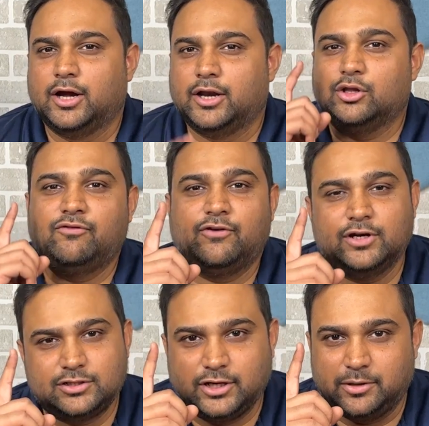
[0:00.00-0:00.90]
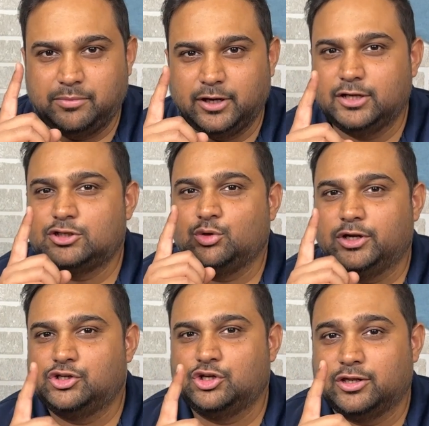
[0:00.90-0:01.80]
Now, the first tip is to
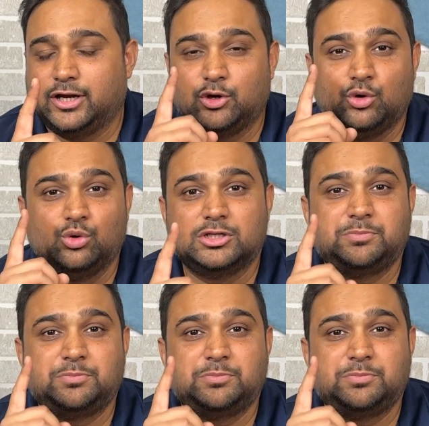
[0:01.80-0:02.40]
ensure that you do a